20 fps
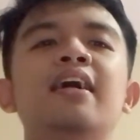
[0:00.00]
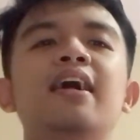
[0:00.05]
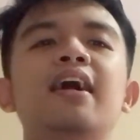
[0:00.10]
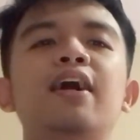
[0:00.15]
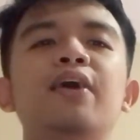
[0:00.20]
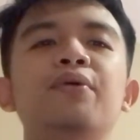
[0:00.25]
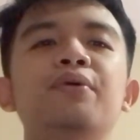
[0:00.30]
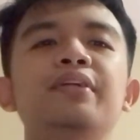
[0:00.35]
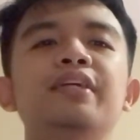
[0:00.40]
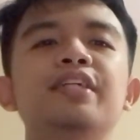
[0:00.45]

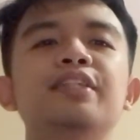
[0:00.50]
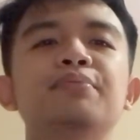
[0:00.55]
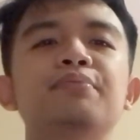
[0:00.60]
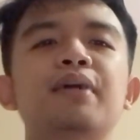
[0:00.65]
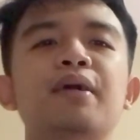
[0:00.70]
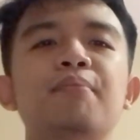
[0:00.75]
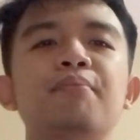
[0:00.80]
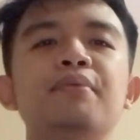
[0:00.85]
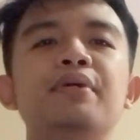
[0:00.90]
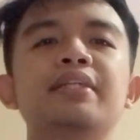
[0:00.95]
Audience
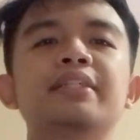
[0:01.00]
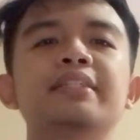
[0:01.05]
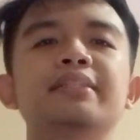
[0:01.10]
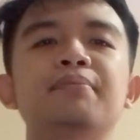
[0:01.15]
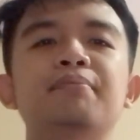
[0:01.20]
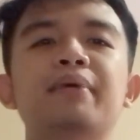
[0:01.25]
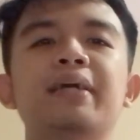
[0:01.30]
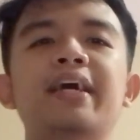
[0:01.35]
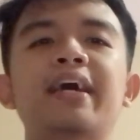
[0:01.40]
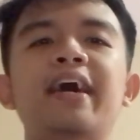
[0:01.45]
members
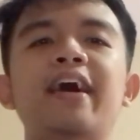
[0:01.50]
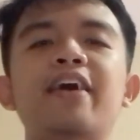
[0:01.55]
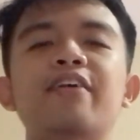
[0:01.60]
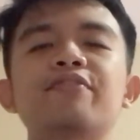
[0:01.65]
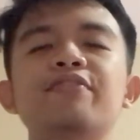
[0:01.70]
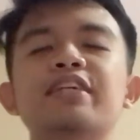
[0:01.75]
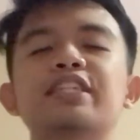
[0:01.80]
may have